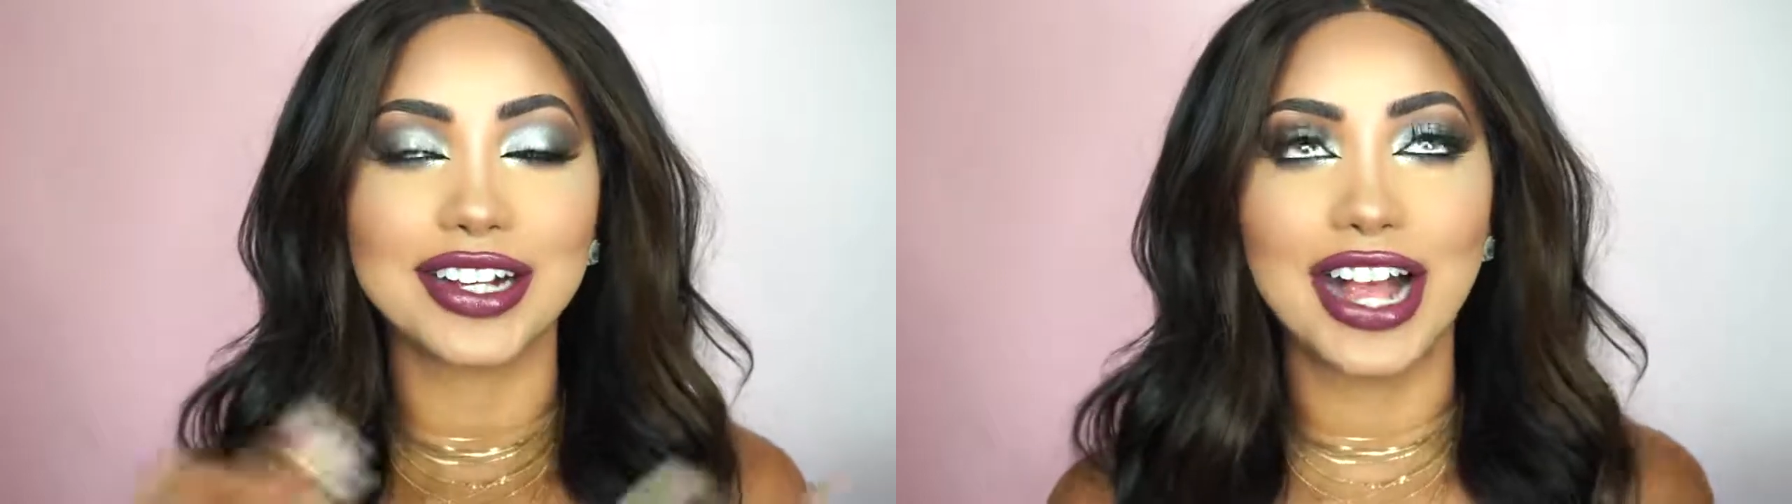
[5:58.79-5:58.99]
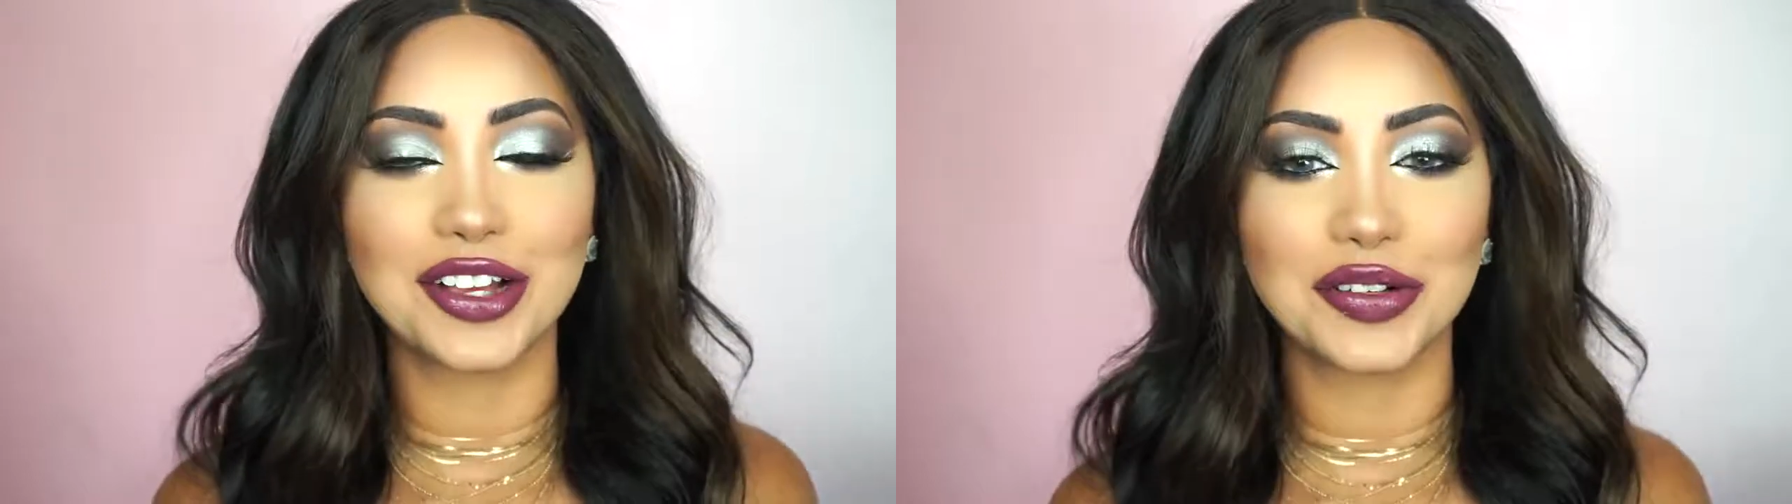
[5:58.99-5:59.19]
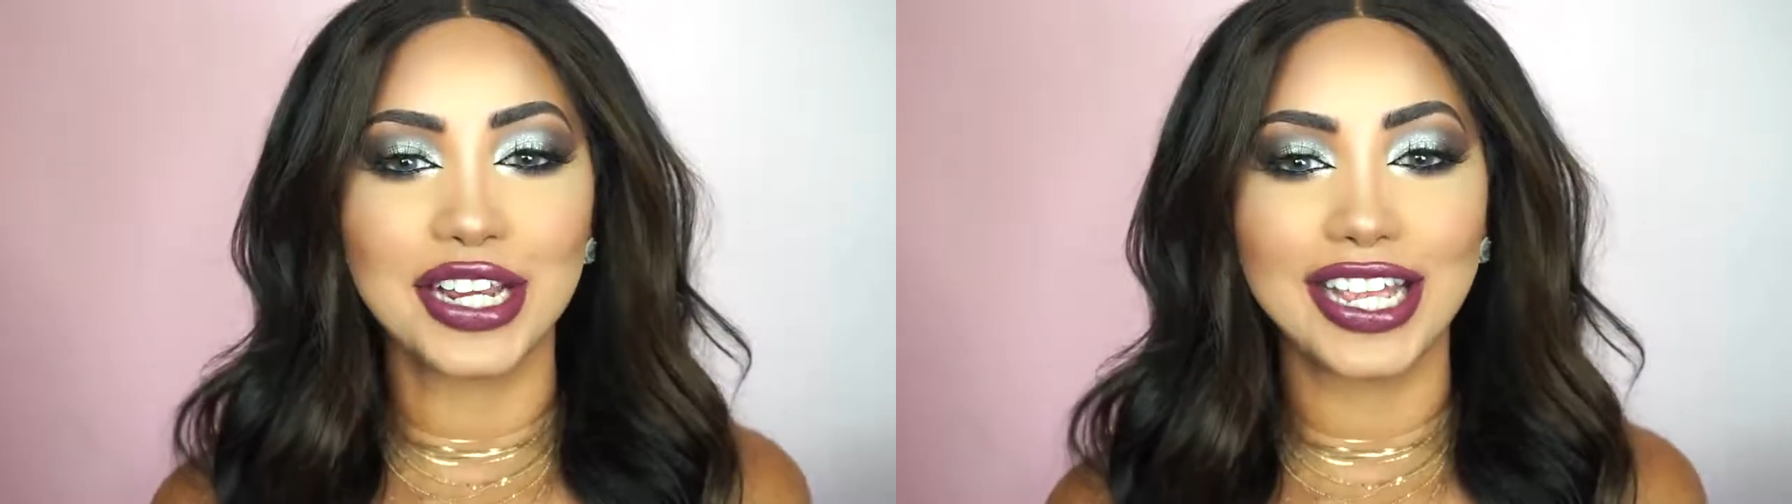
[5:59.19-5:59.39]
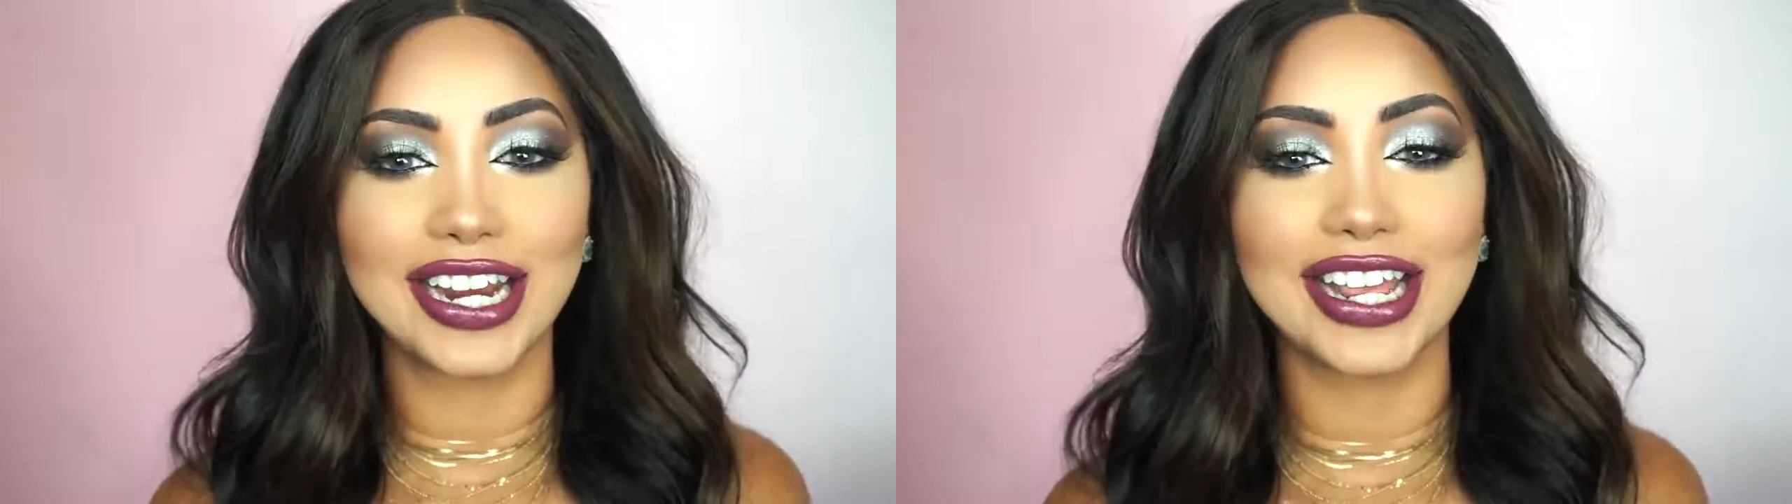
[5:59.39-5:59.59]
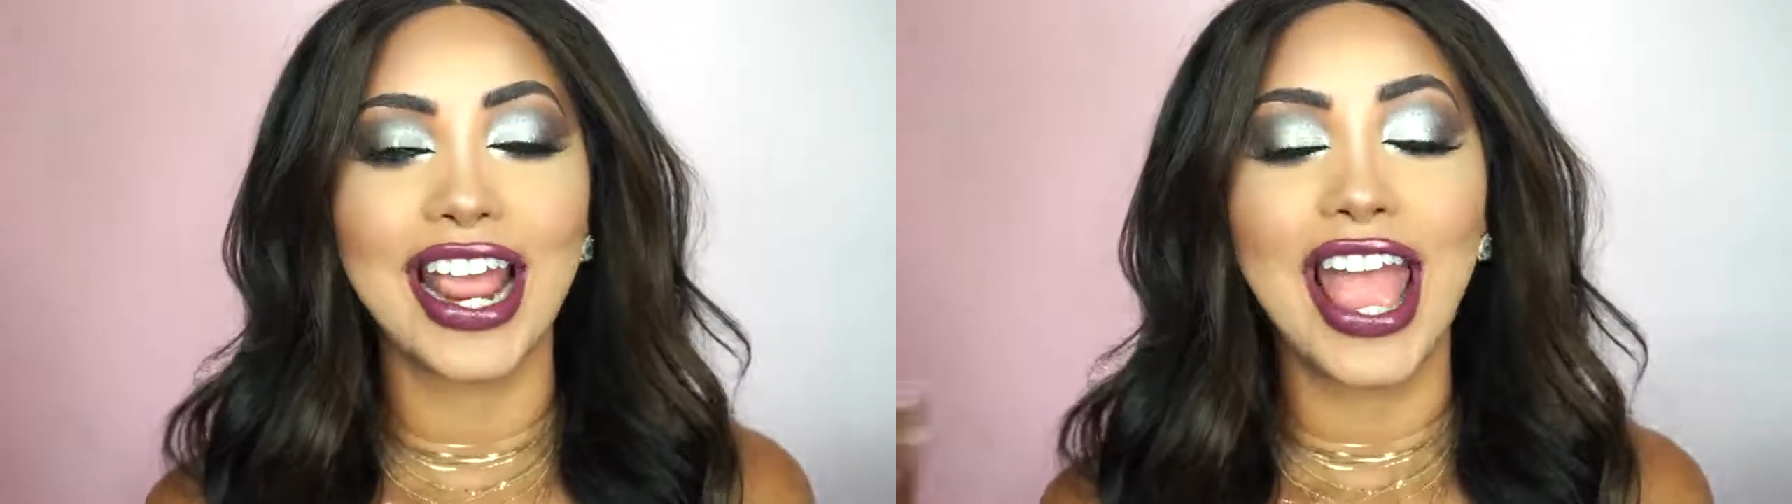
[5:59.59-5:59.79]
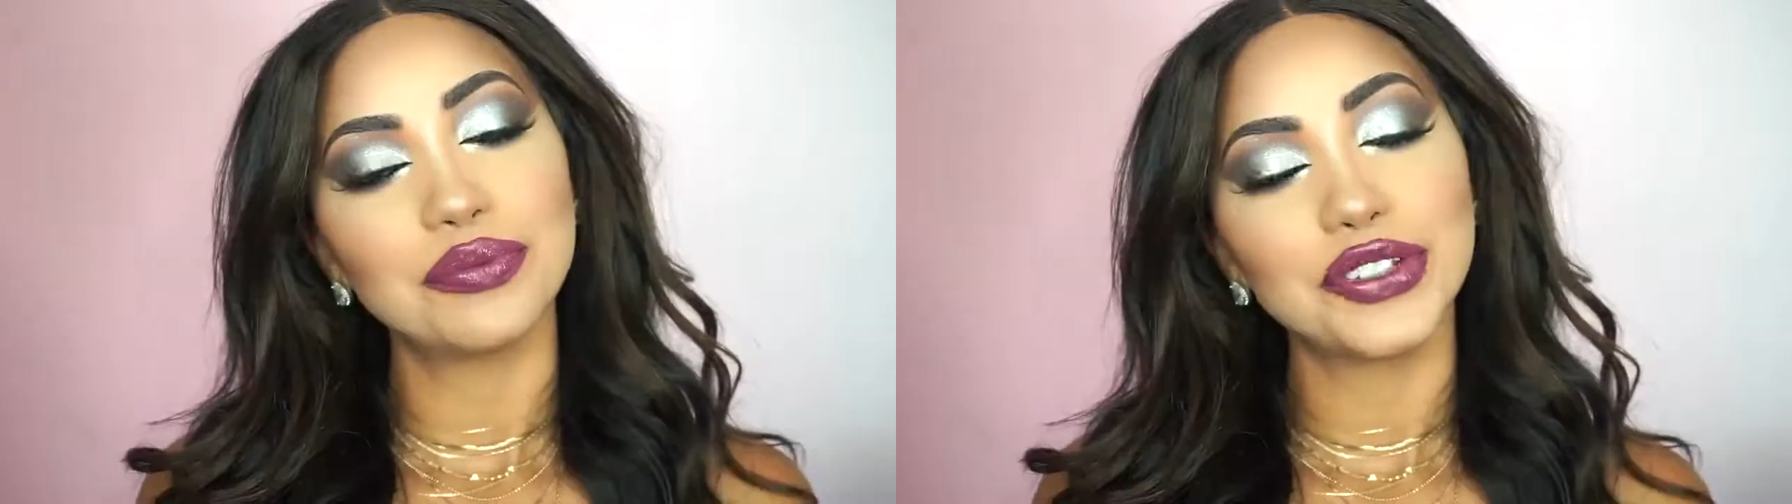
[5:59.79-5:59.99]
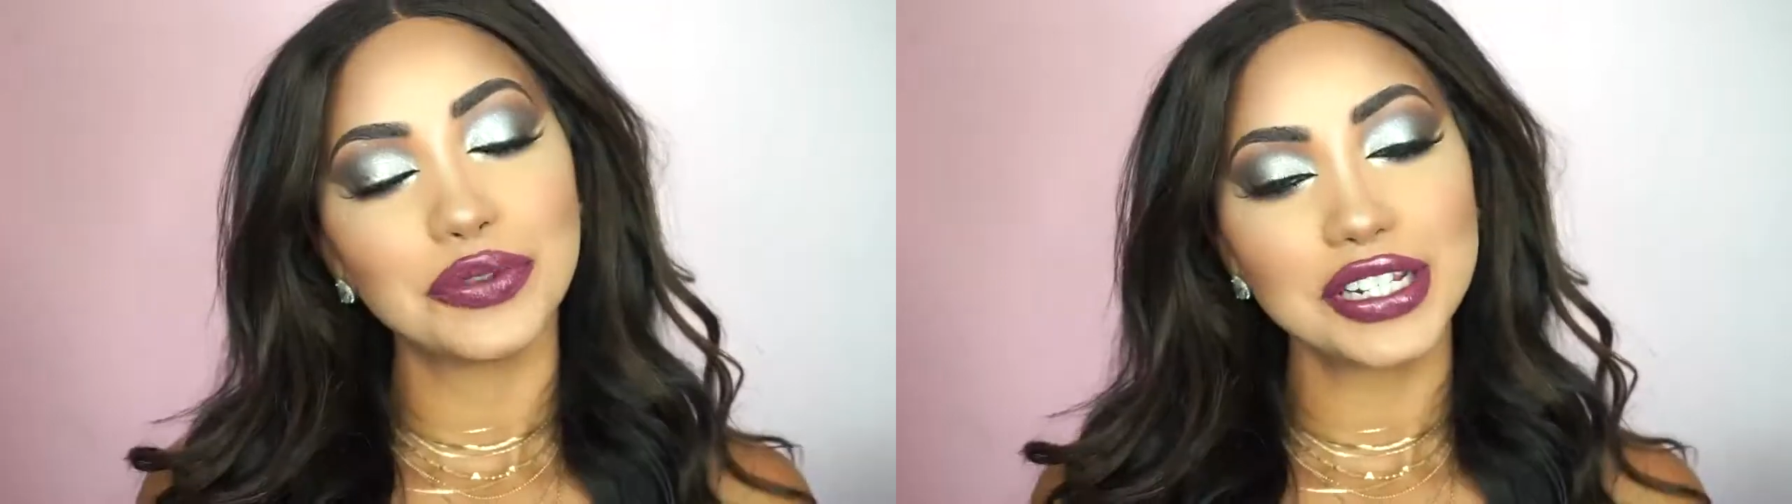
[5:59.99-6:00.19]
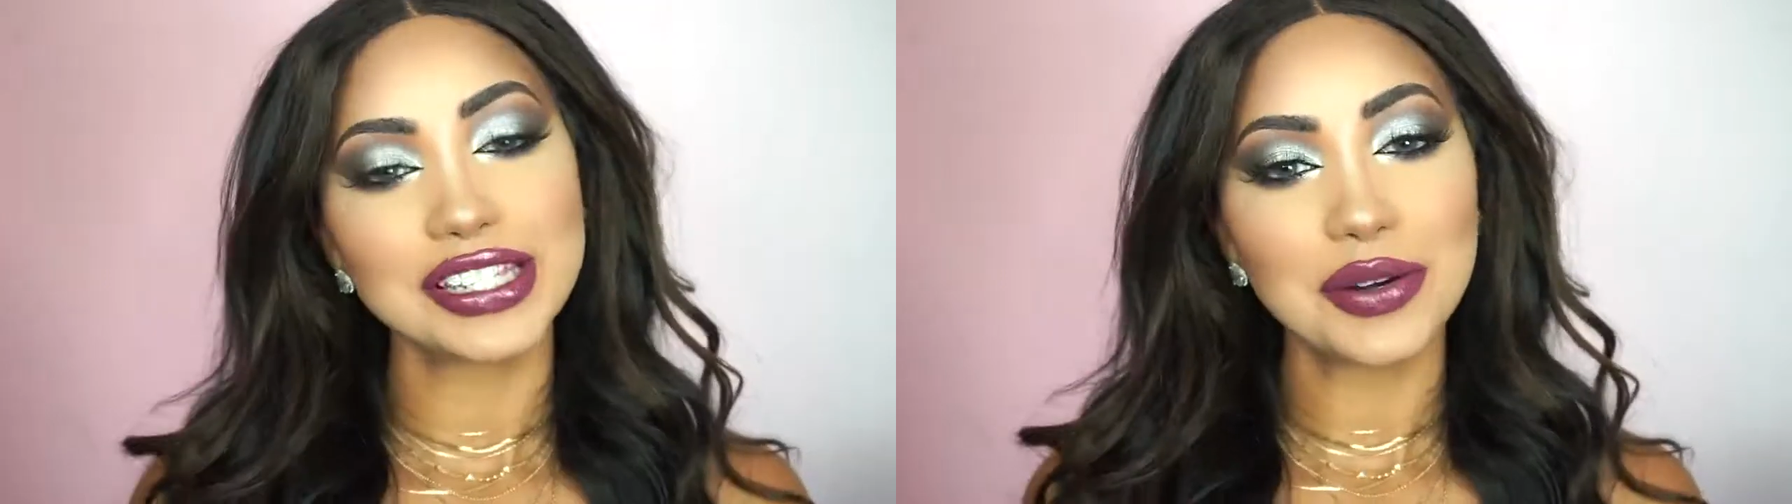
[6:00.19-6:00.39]
got created. The
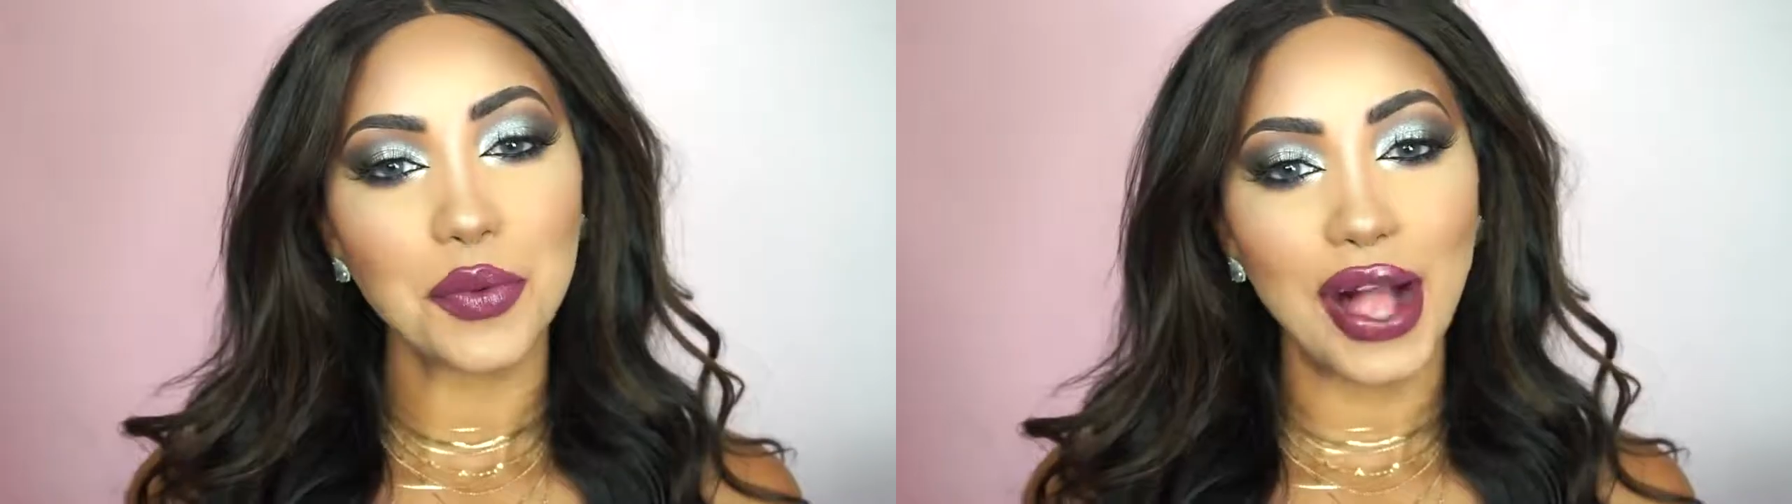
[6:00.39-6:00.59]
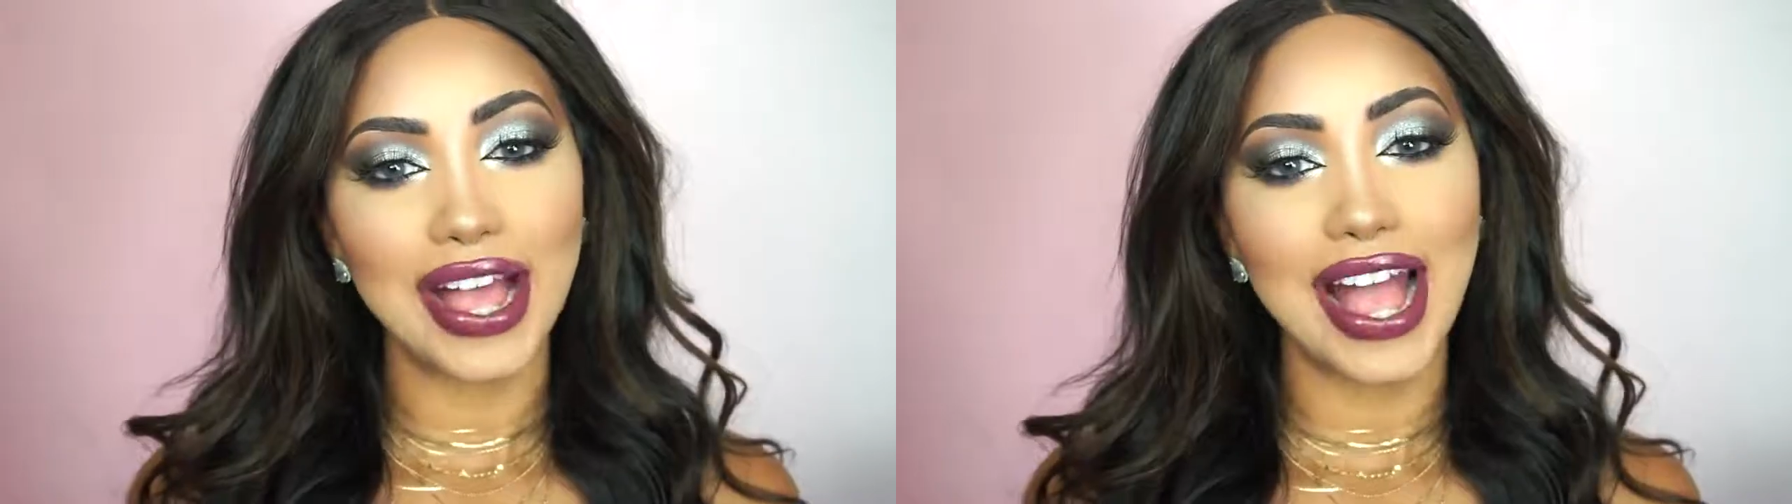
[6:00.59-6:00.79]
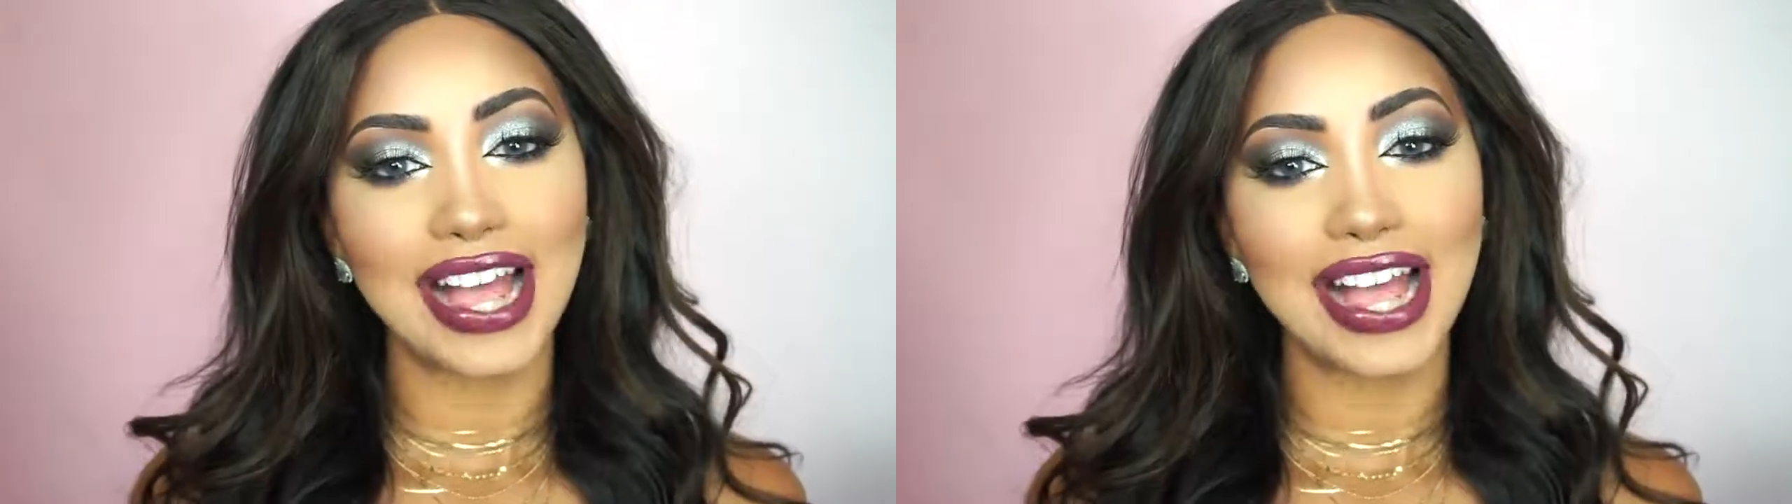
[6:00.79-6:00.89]
reason why